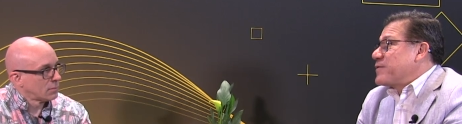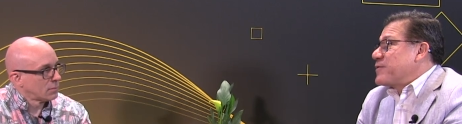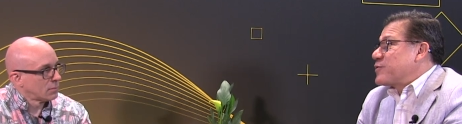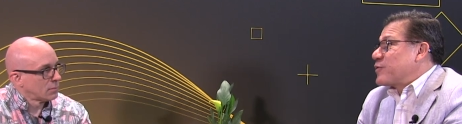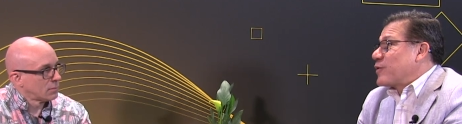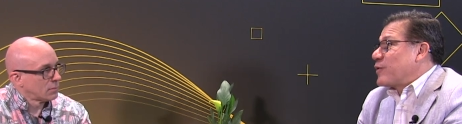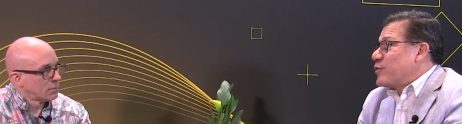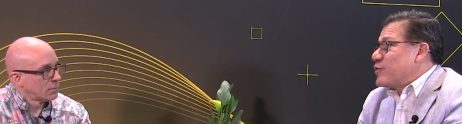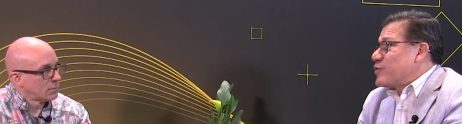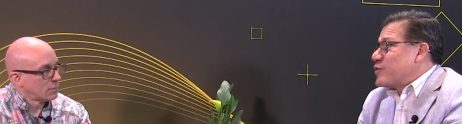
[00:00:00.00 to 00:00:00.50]

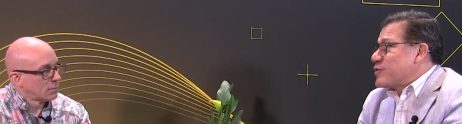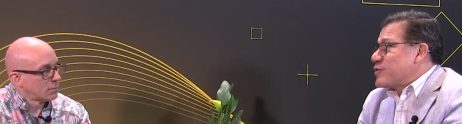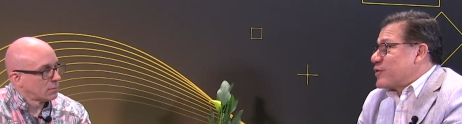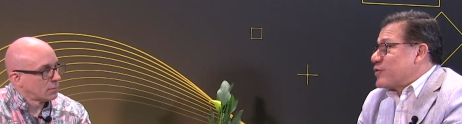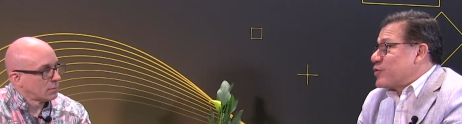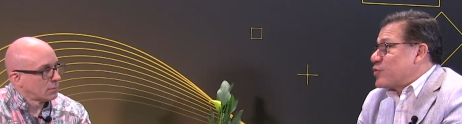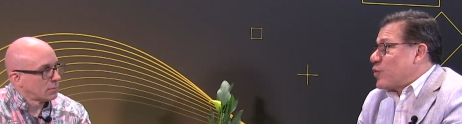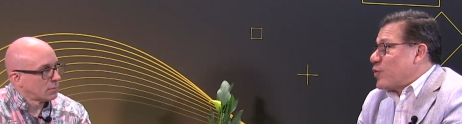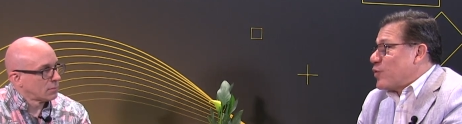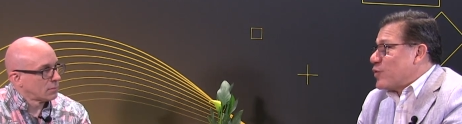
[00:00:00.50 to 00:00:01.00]
Speaker 1: solutions
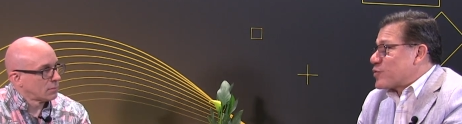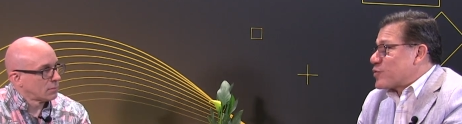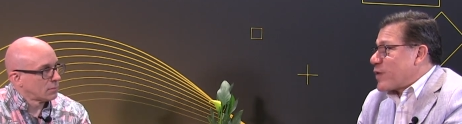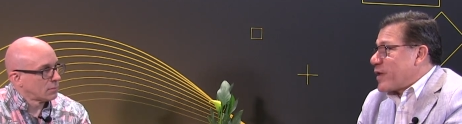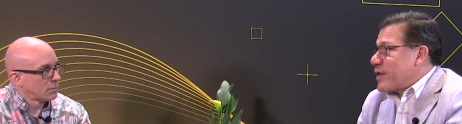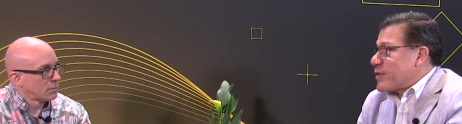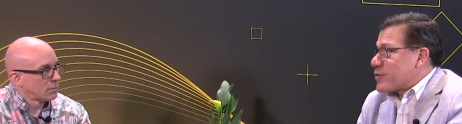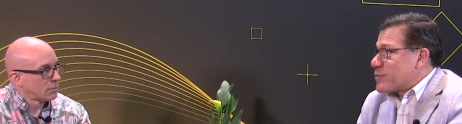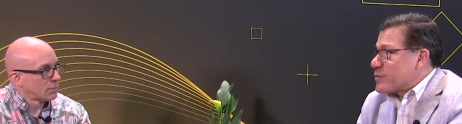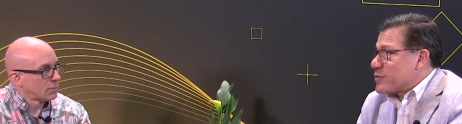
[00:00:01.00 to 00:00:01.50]
and tools,
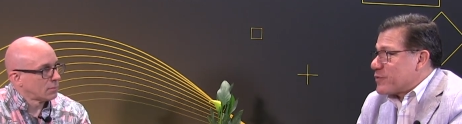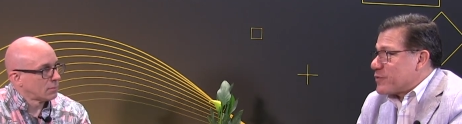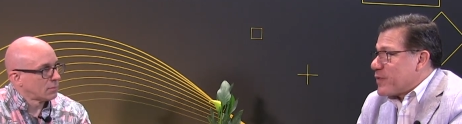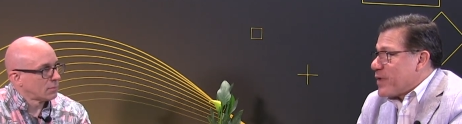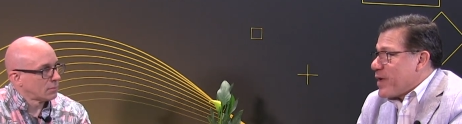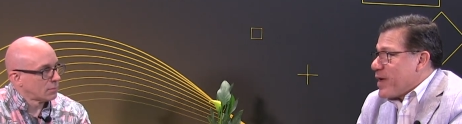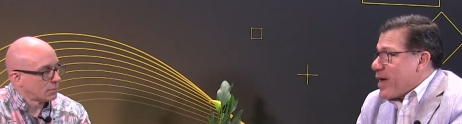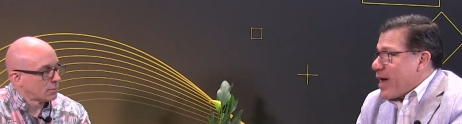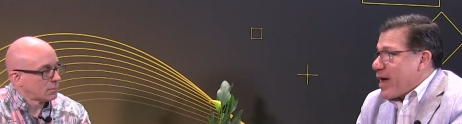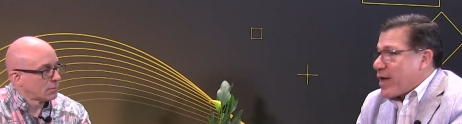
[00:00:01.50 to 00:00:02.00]
right, in terms of
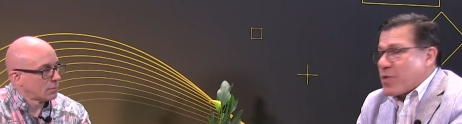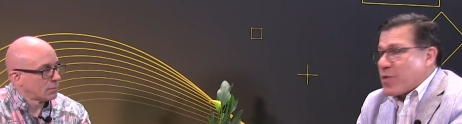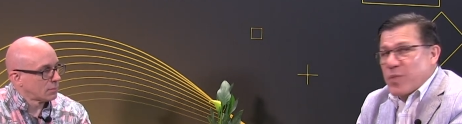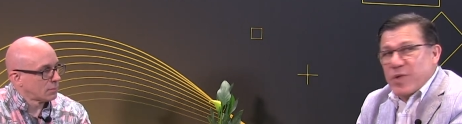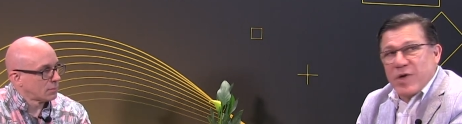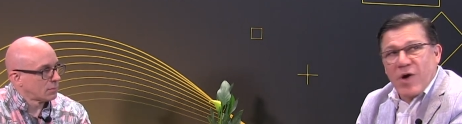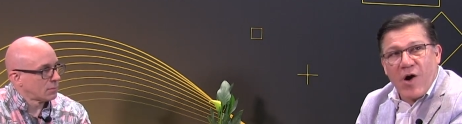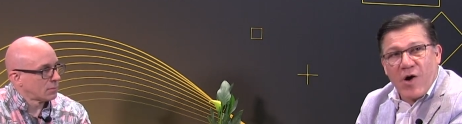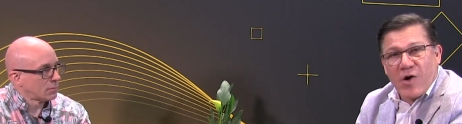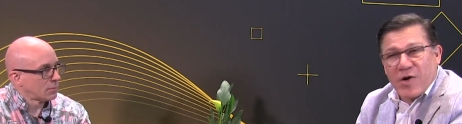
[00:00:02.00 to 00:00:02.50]
how do
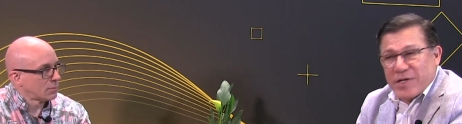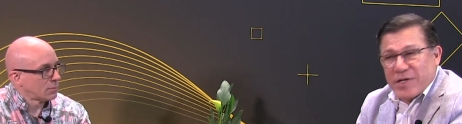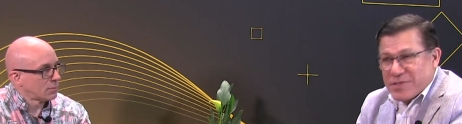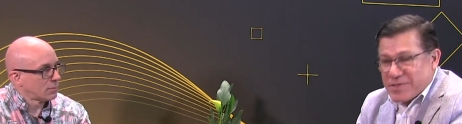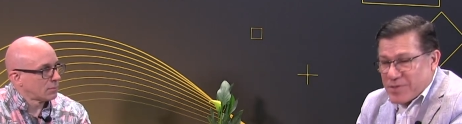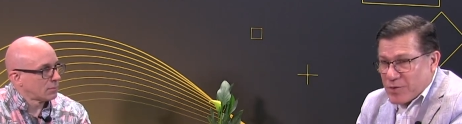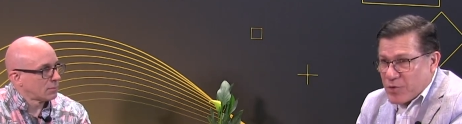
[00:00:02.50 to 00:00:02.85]
we harness the